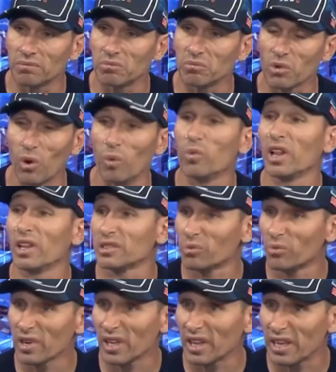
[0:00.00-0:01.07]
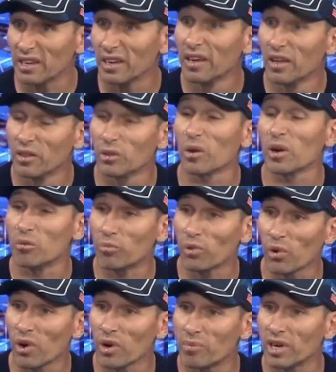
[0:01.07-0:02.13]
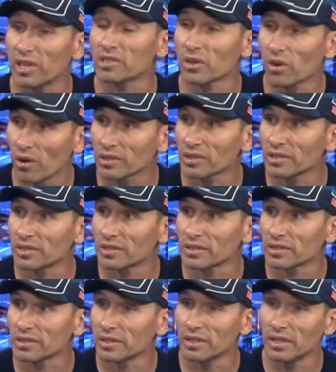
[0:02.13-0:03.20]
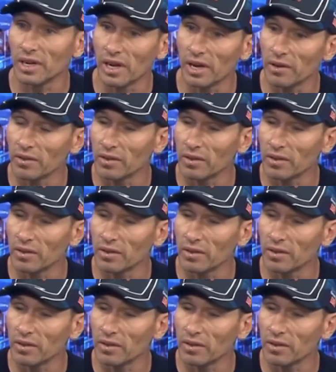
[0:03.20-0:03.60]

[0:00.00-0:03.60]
oh, well, it's really not employed, but it's cost us, you know,